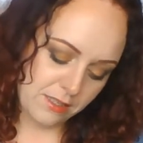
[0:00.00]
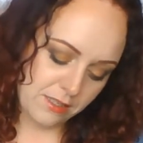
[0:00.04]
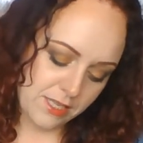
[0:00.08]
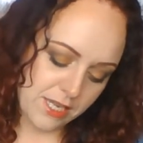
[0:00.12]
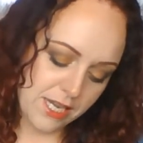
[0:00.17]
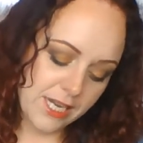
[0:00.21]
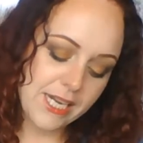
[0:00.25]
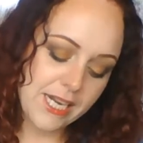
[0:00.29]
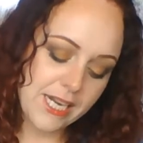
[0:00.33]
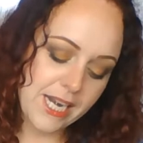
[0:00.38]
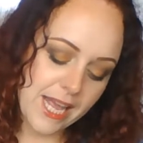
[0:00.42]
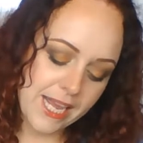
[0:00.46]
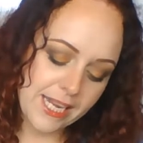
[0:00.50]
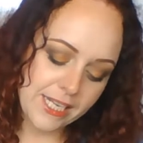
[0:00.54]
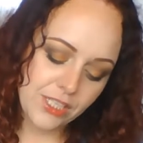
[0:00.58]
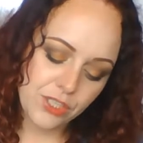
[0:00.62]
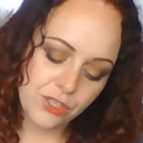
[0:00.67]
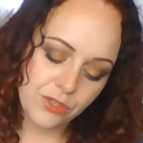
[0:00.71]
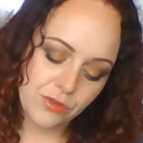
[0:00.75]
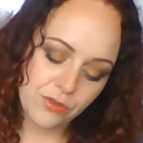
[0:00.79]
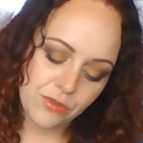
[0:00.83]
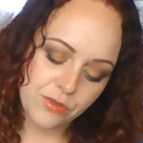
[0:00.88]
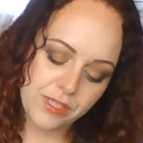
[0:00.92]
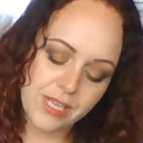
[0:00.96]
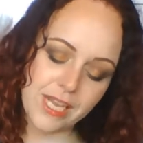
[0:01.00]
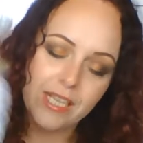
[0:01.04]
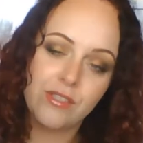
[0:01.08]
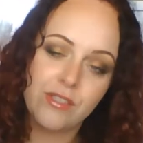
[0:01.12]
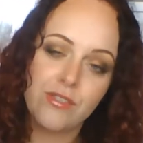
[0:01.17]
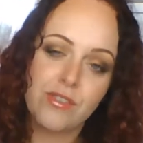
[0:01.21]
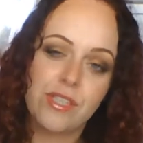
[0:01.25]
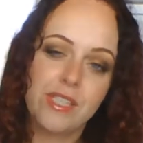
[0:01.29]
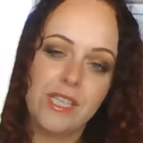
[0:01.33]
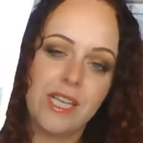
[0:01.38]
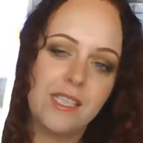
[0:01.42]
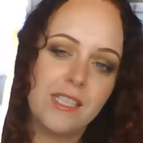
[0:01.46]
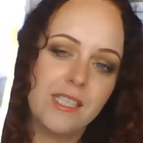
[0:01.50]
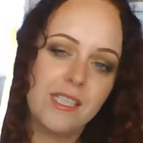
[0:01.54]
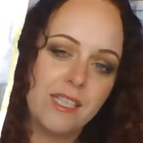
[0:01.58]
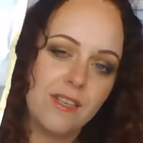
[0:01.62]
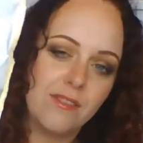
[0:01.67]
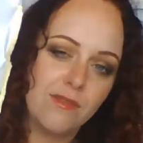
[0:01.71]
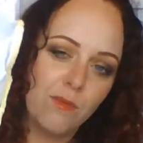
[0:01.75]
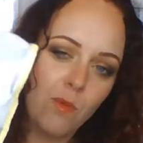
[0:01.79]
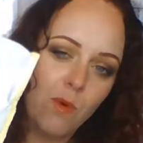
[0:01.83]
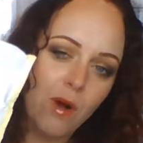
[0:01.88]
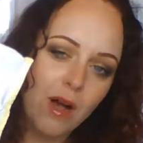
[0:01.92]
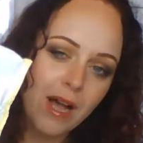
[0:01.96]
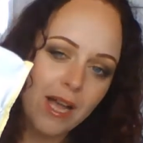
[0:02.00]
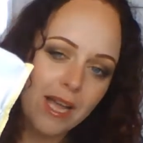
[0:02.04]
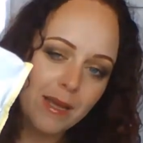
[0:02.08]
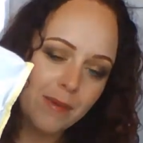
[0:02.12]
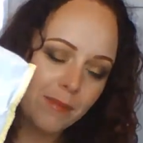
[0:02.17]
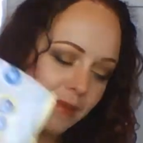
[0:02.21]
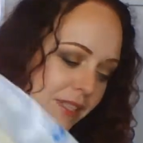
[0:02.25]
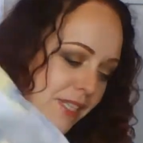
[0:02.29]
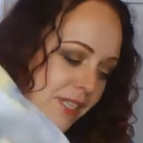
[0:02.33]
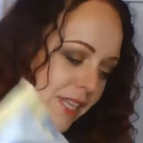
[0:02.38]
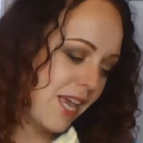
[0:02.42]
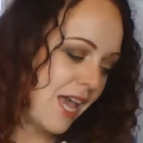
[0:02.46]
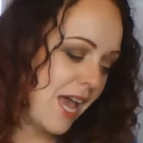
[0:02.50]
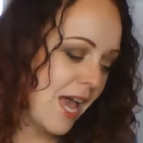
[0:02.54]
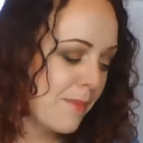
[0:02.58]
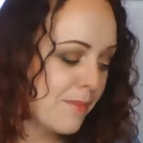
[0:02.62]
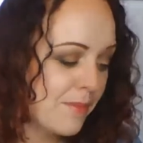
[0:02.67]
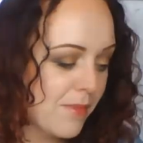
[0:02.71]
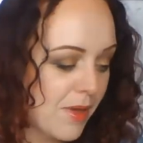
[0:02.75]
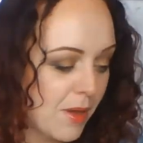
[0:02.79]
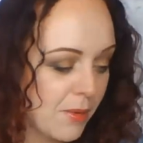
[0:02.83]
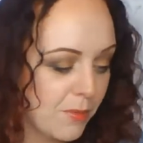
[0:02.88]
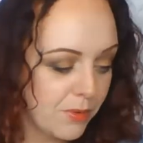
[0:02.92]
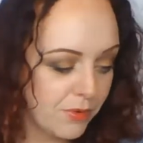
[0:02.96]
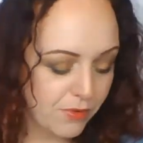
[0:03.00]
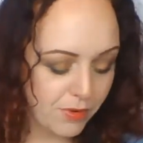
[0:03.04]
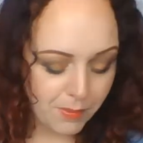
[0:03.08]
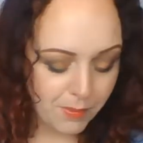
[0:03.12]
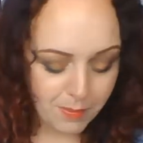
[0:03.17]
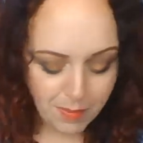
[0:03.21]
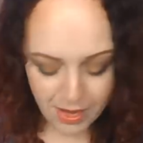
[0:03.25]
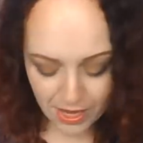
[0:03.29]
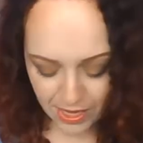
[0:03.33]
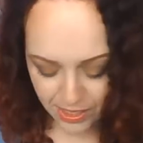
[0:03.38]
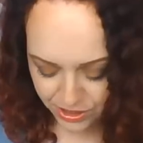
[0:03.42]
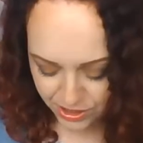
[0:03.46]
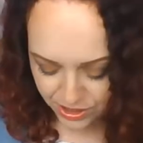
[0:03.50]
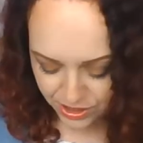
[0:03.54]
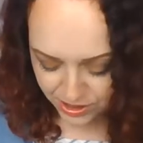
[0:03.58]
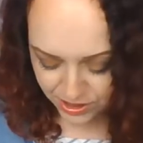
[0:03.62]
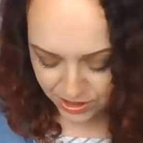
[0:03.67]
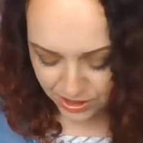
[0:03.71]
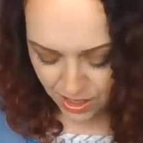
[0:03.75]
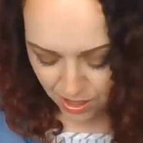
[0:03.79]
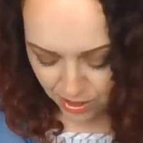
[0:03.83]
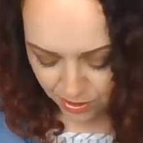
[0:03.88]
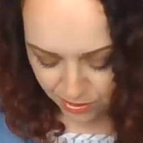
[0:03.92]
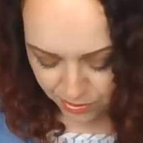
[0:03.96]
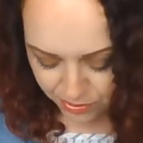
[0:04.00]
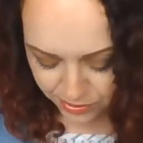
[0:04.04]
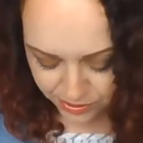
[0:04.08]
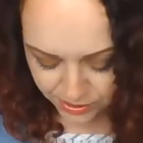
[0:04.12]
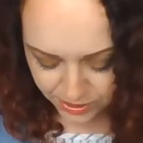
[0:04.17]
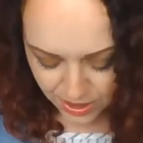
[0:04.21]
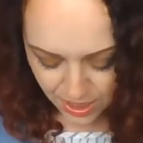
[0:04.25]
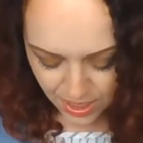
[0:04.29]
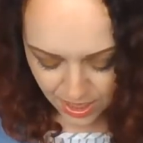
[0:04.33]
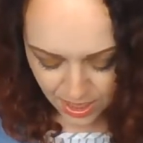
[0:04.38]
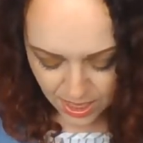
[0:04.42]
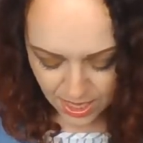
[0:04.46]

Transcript: Little Angels Extra Sensitive Wipes. Yeah, I would repurchase those.